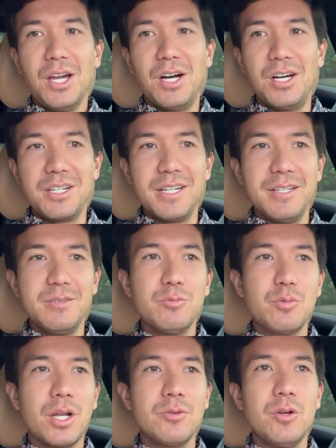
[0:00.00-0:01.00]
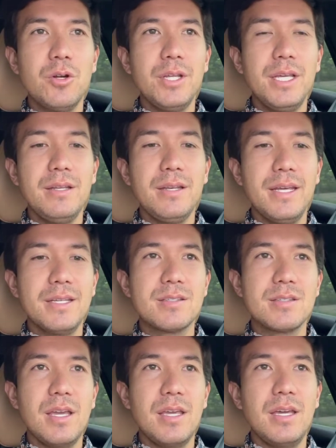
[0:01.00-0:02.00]
All right, Ron Rohde.
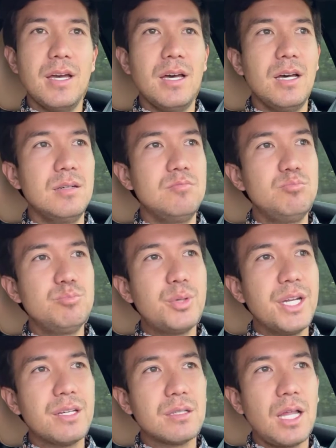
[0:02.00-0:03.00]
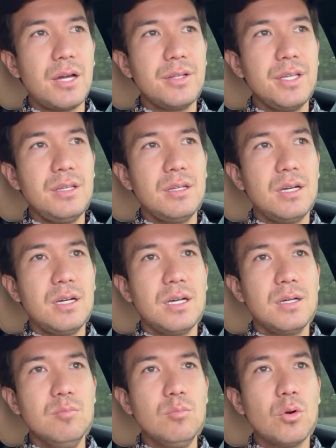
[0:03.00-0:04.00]
It's a pretty cloudy
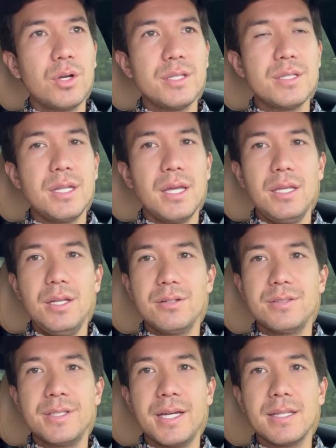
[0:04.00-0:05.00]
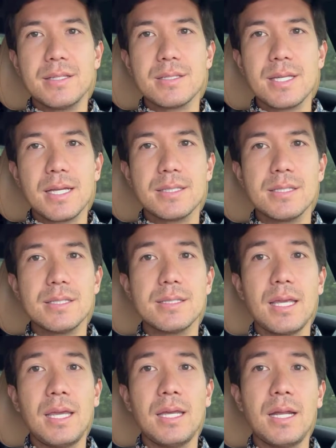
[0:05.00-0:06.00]
morning today here in Dallas, Texas,
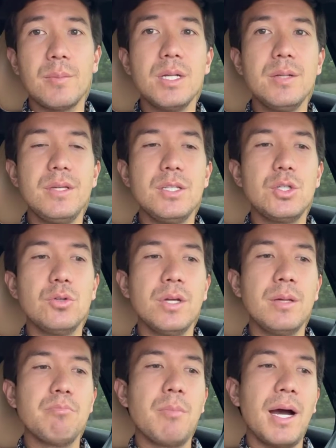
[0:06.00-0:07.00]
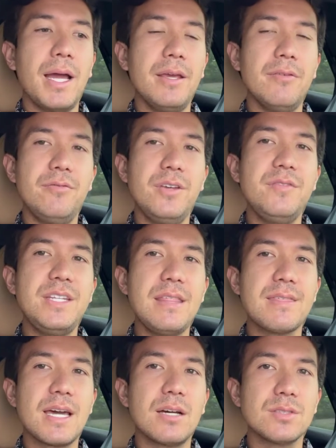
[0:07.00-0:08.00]
and I'm going to be doing my
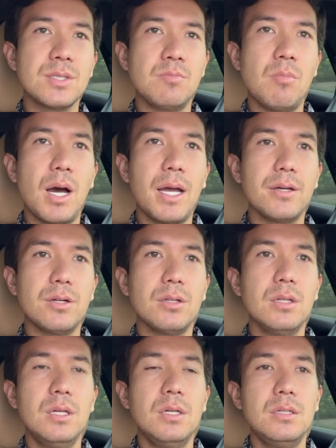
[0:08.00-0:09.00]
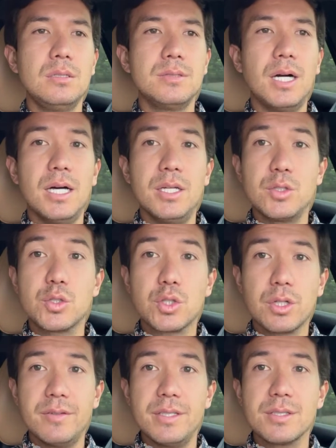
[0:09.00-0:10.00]
50,000 mile
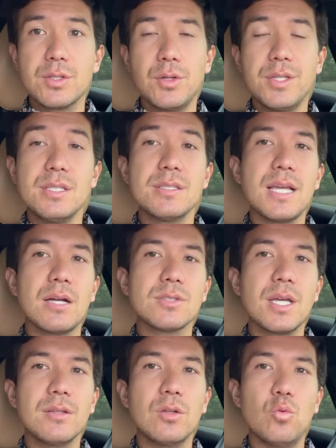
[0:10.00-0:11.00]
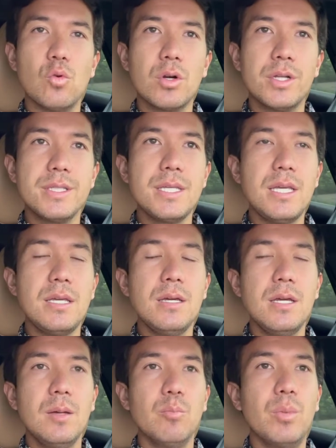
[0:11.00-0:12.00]
service. So this is outside the warranty,
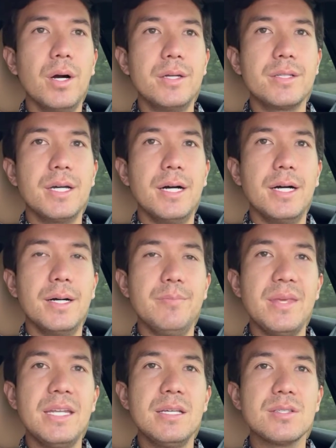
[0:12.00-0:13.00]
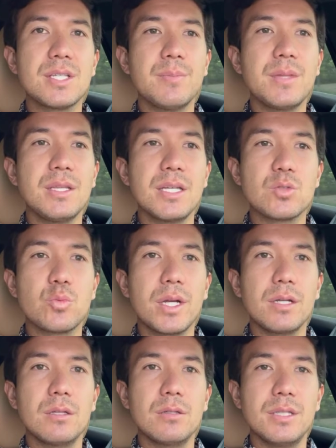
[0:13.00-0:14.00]
but it is something that's
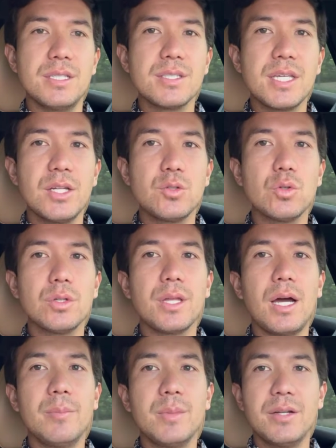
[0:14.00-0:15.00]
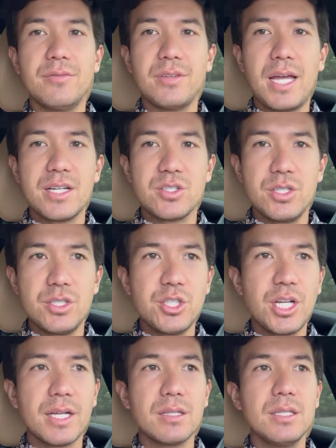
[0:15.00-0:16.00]
regularly scheduled. I'm flash the
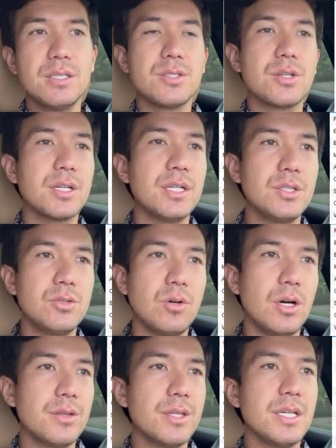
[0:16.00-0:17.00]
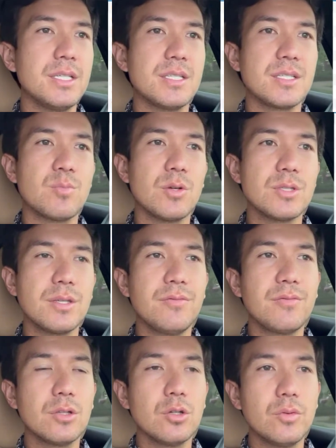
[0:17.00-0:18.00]
checklist. They're going to do all this. It's mostly
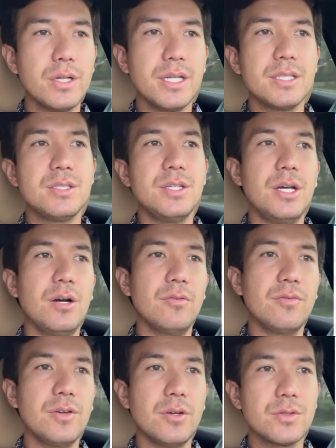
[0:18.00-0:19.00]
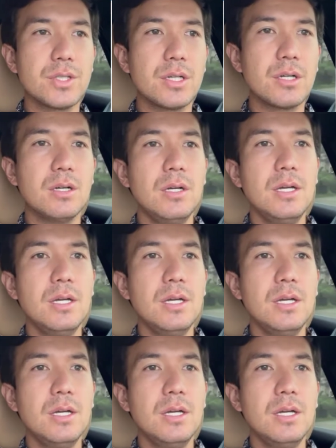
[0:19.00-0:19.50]
fluids, you know, filter.